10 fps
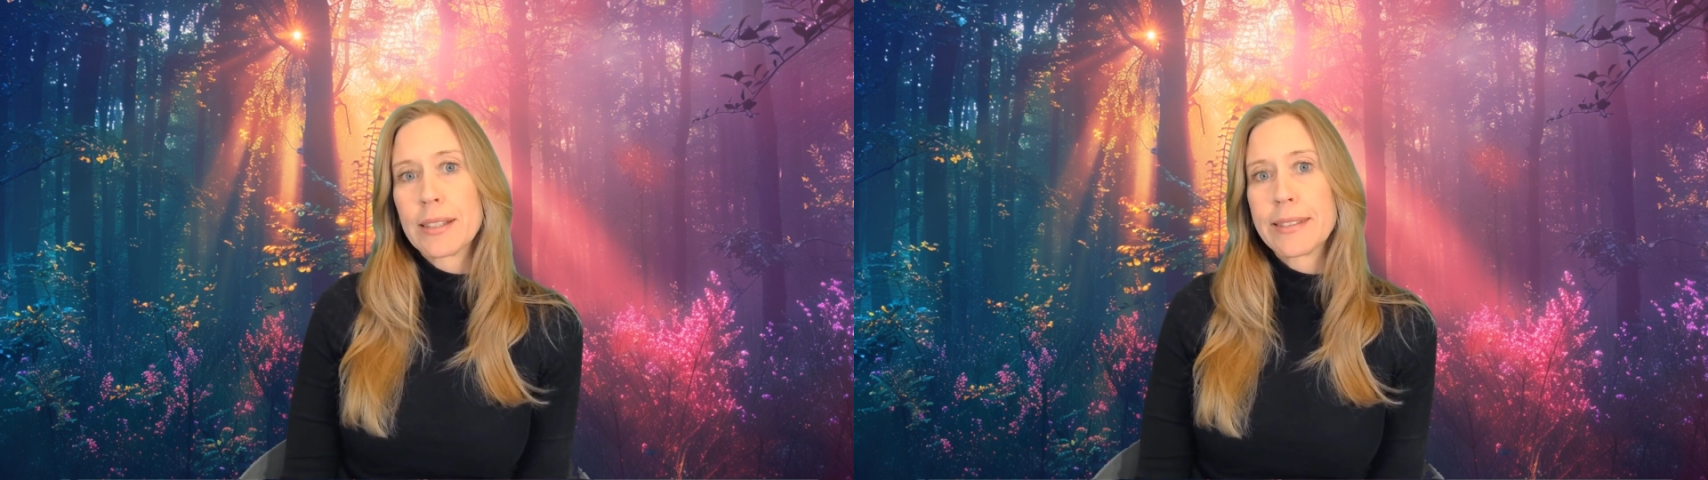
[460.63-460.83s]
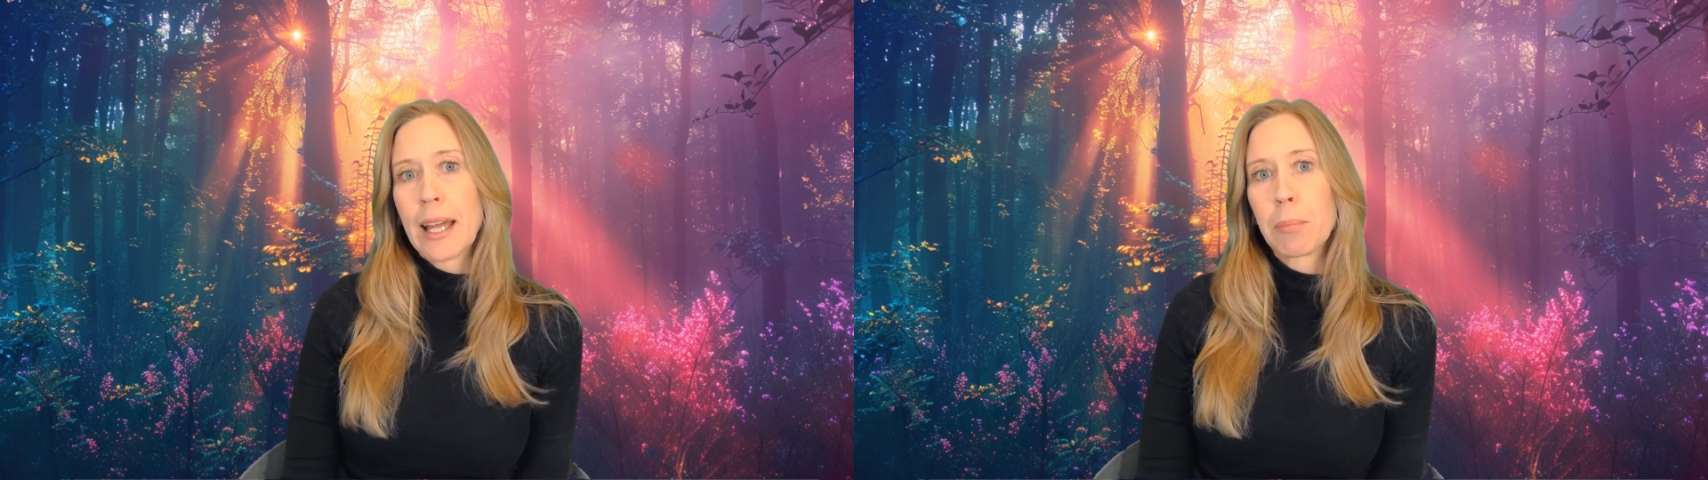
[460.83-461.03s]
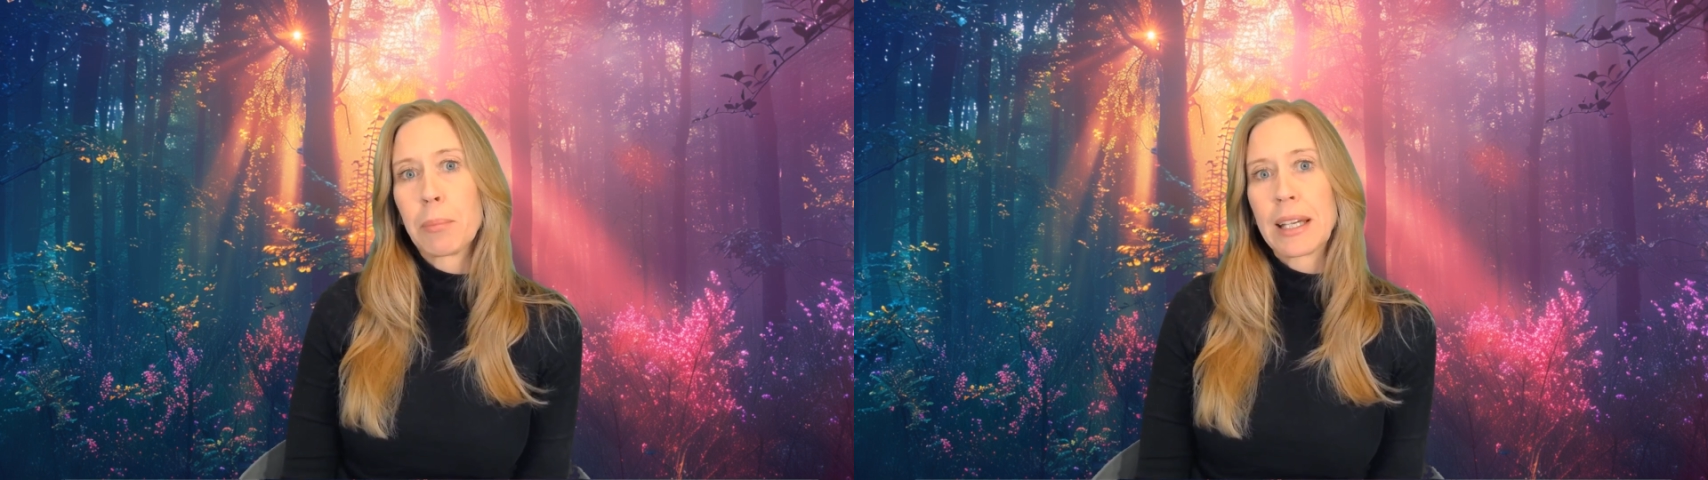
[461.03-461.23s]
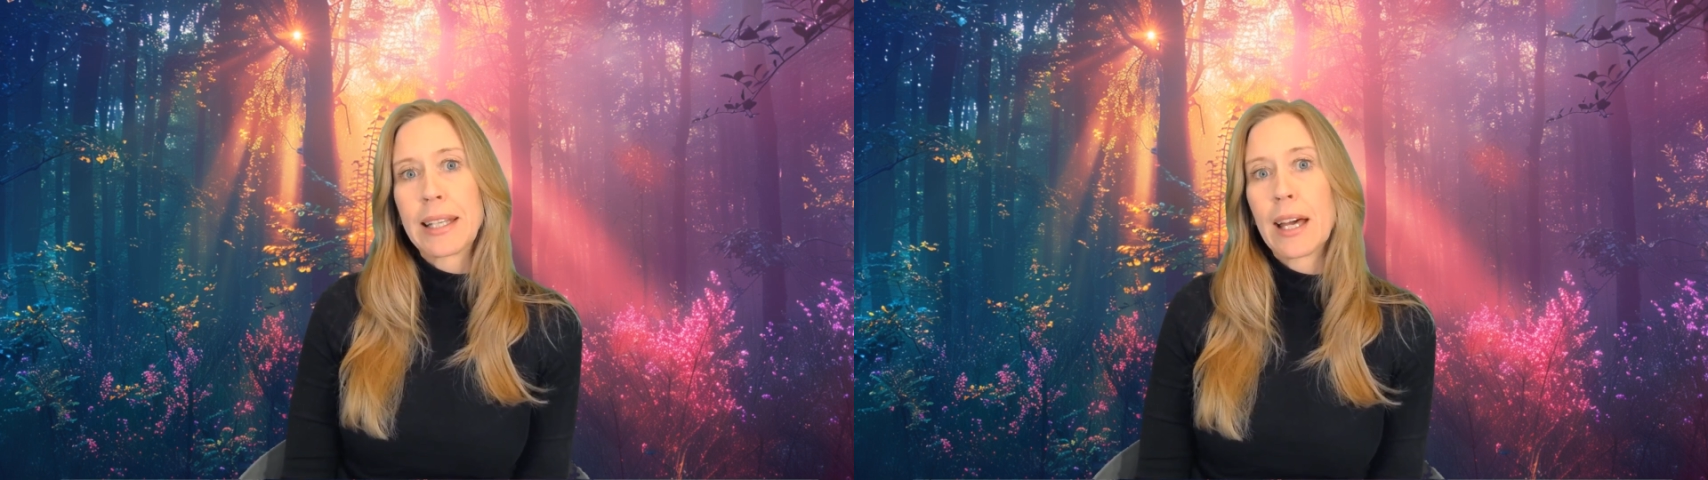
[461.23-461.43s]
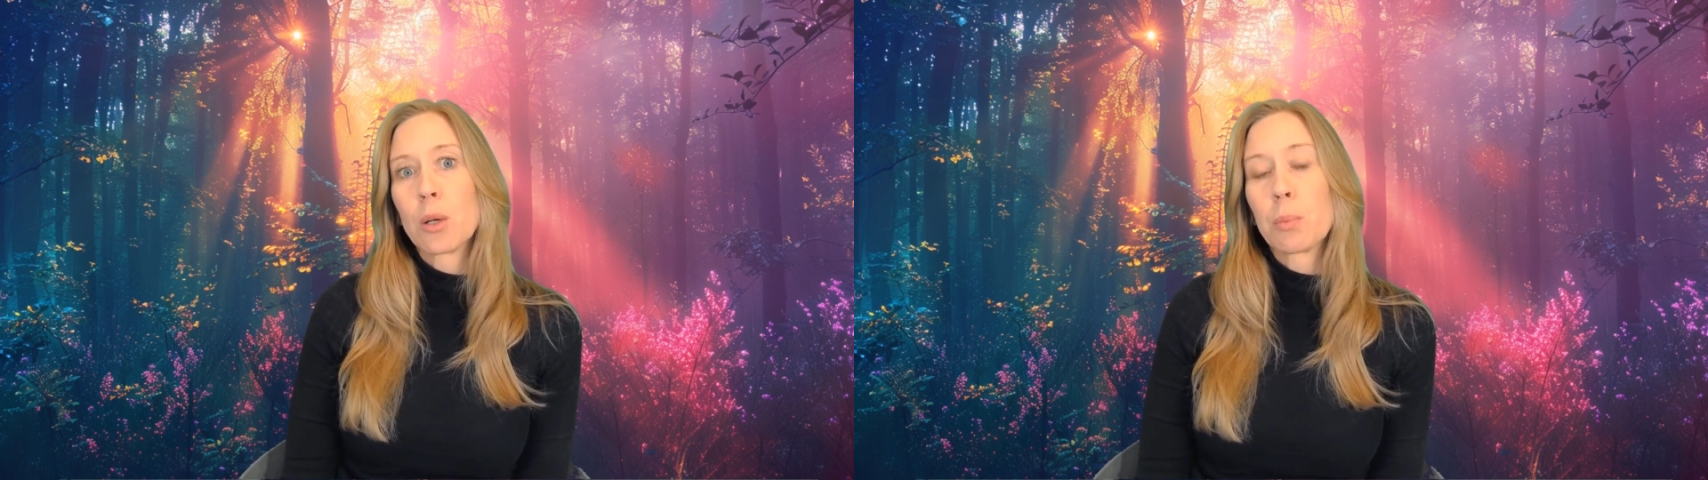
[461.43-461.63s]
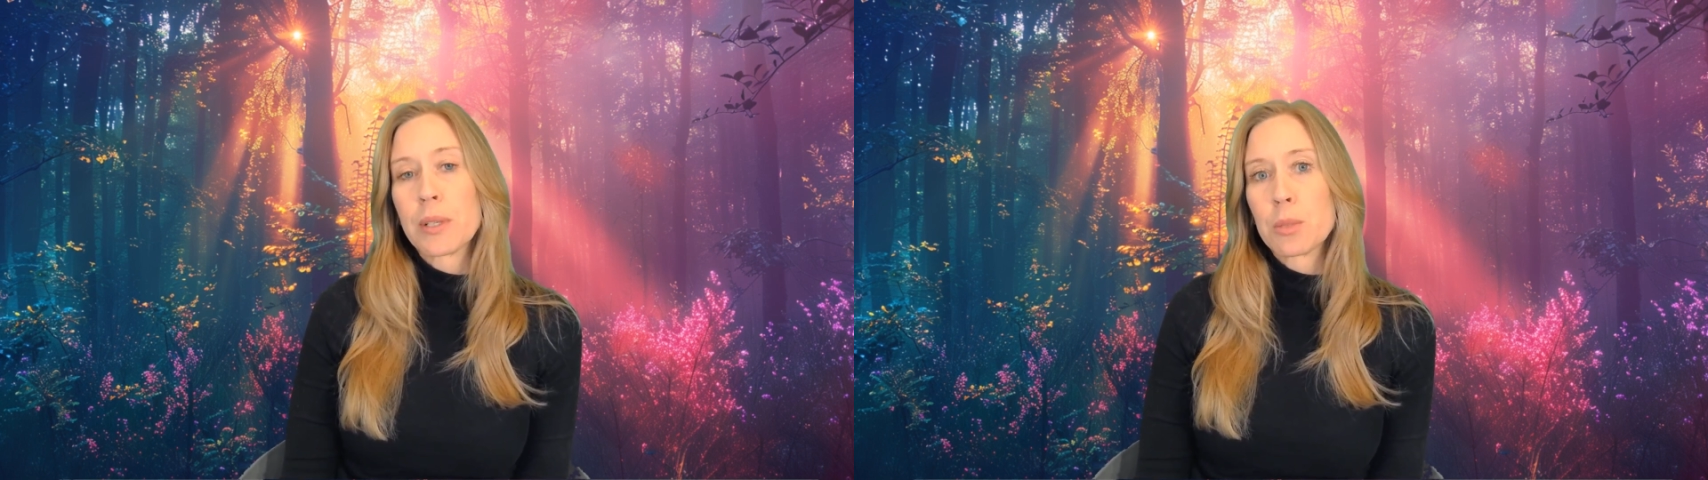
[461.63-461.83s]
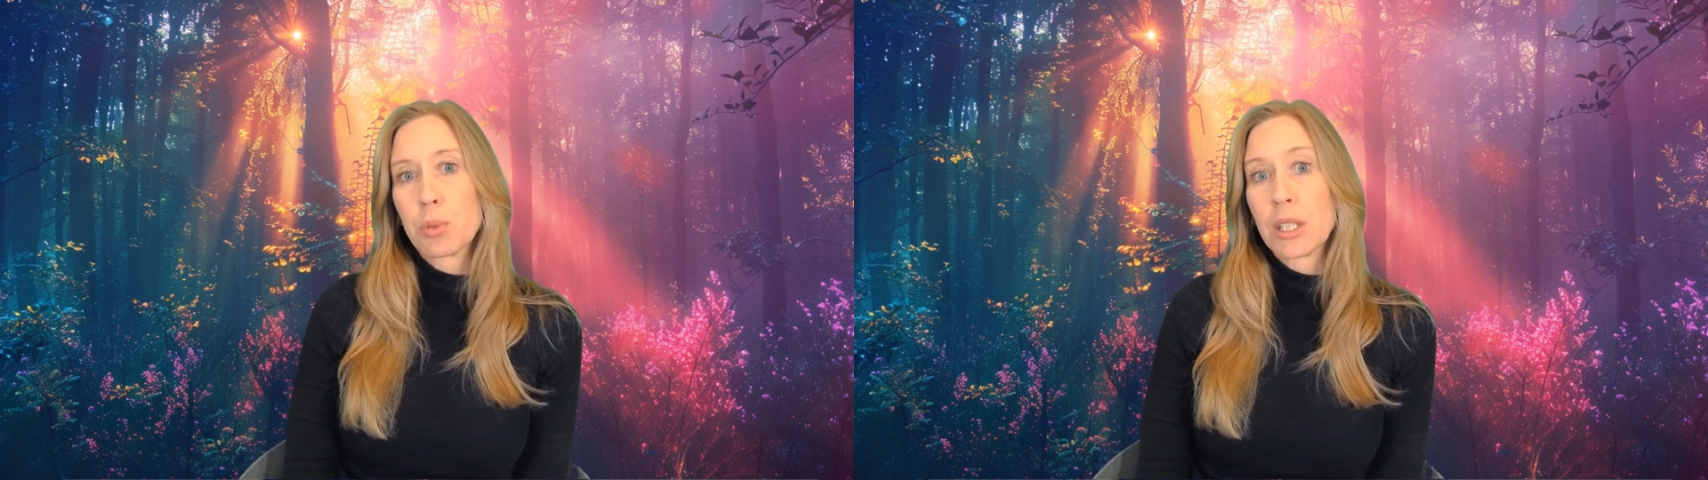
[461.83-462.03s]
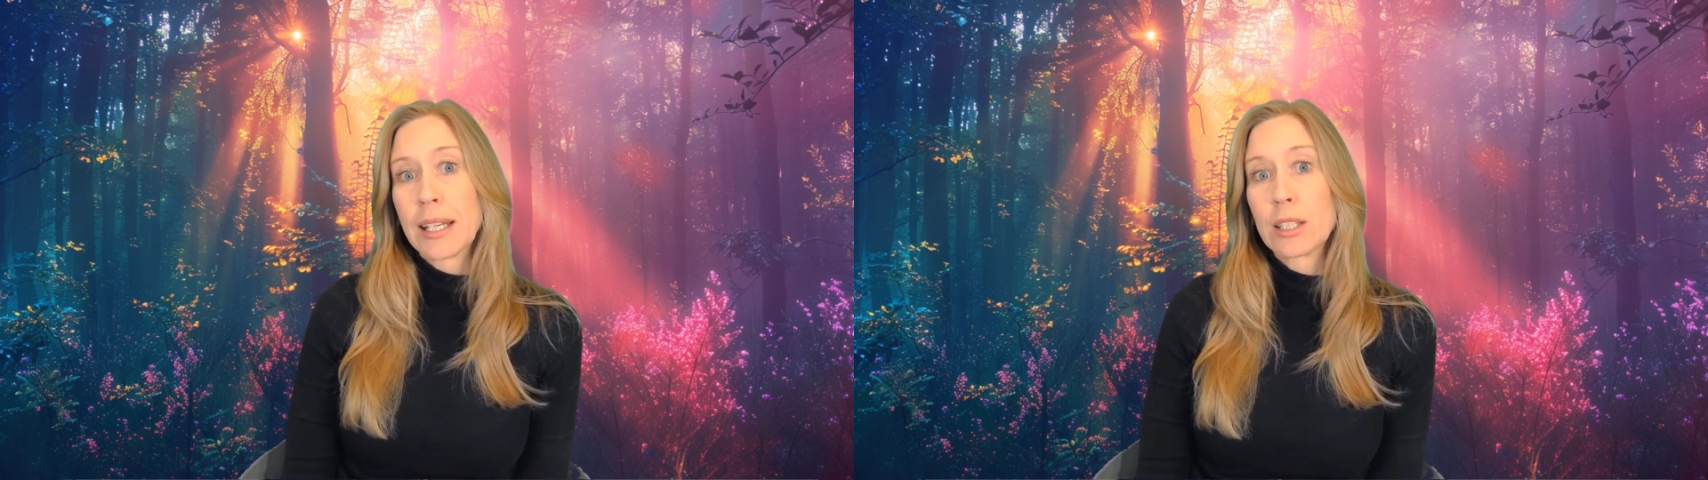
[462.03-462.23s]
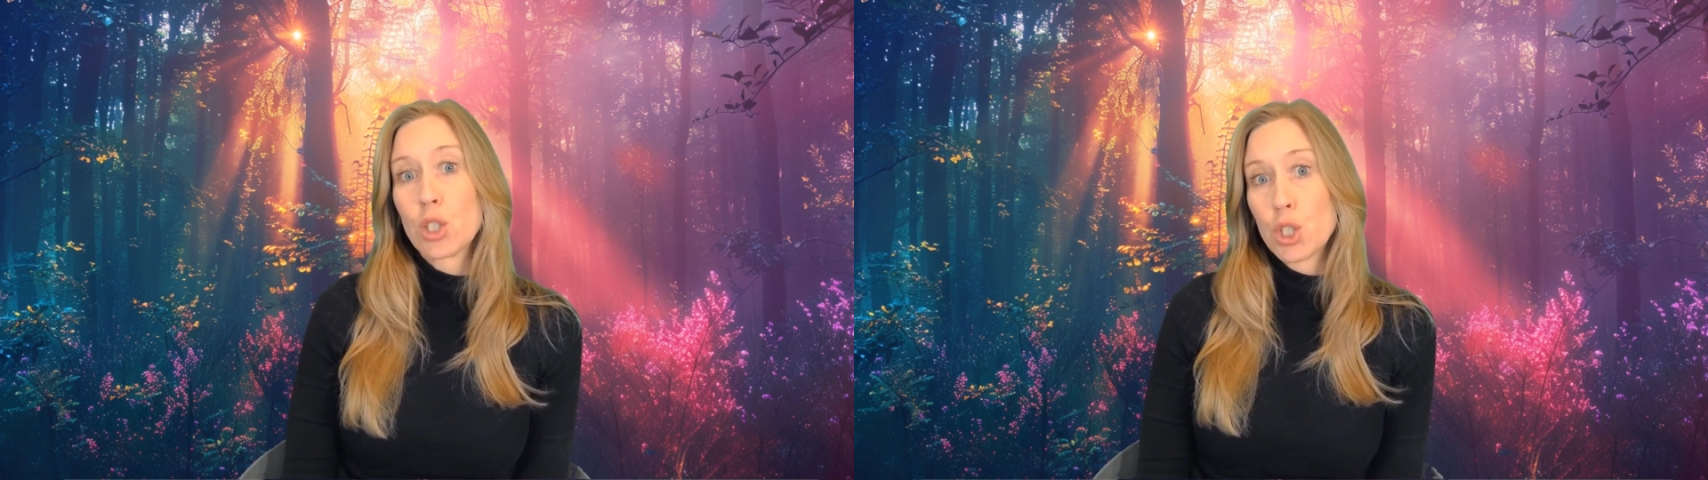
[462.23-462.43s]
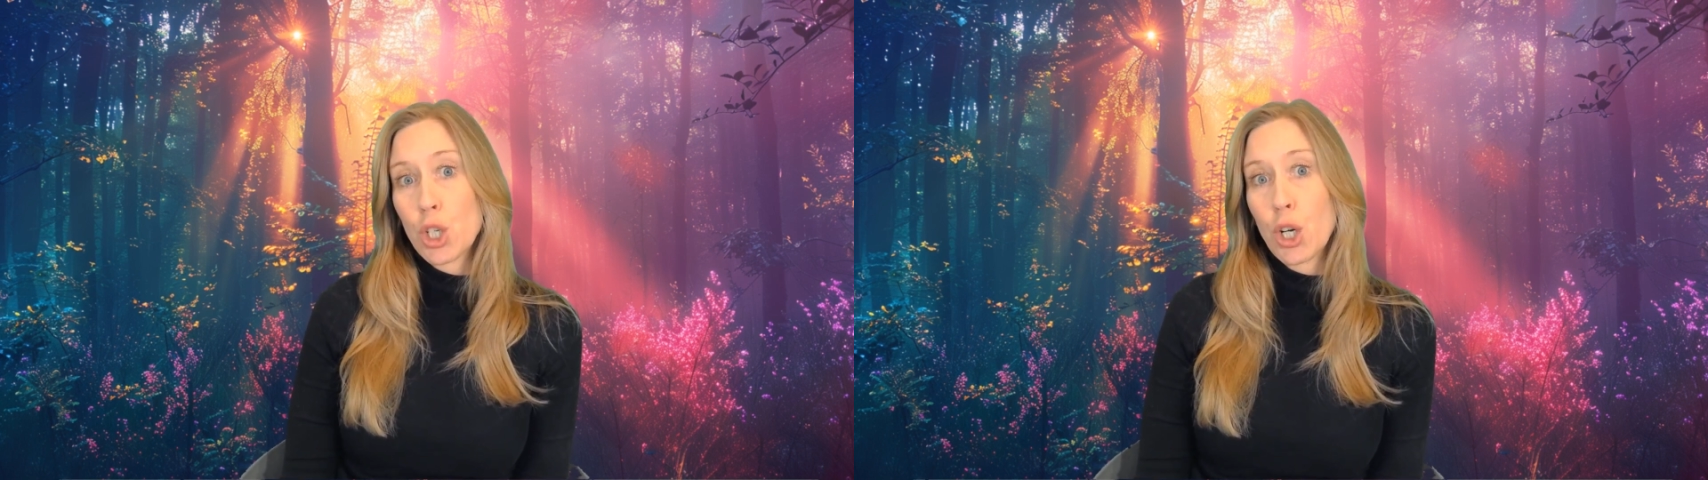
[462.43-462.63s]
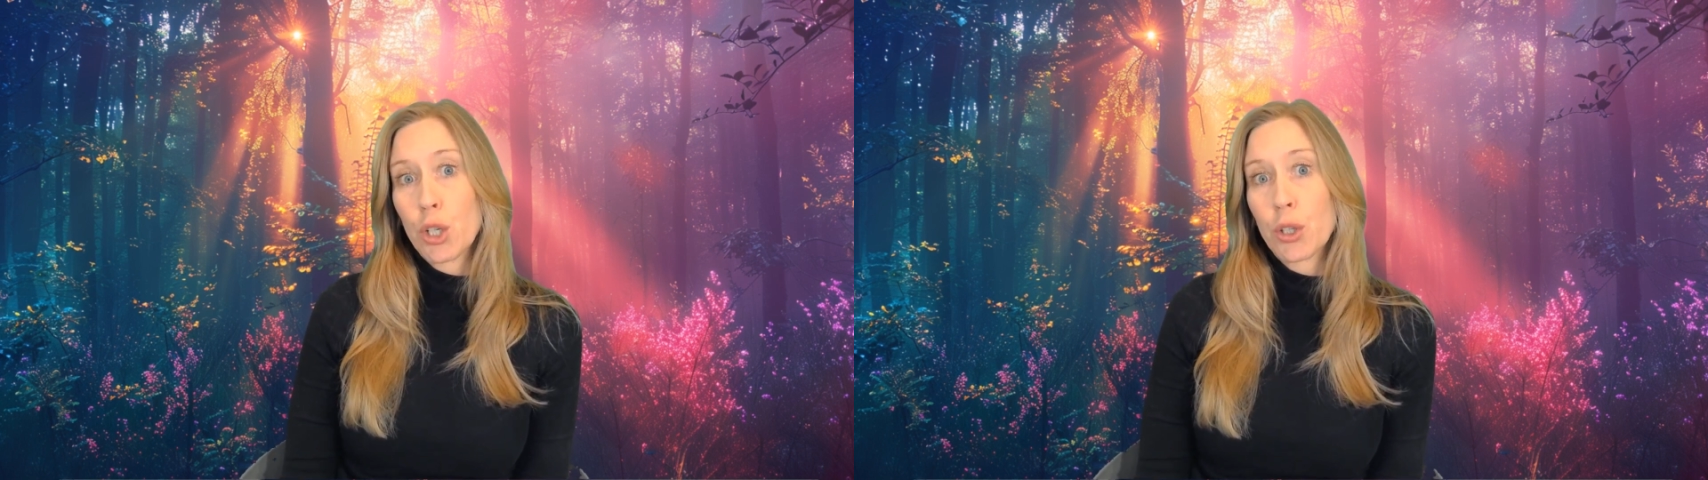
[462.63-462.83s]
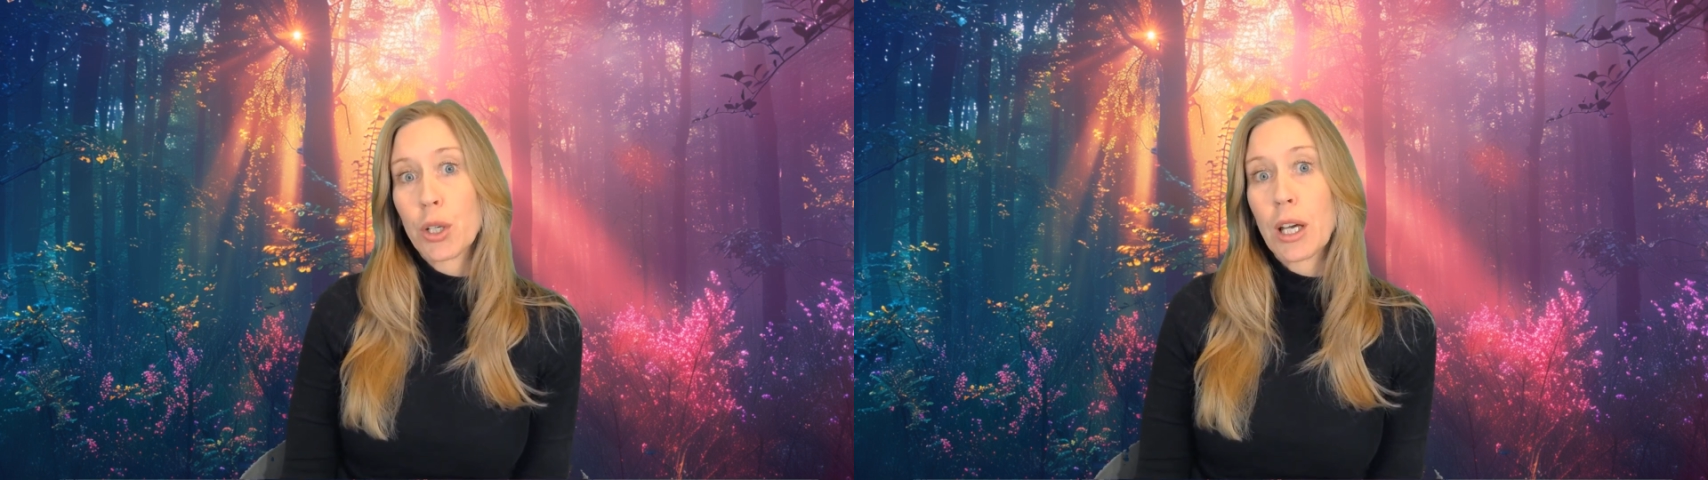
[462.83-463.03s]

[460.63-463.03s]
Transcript: that might help us predict churn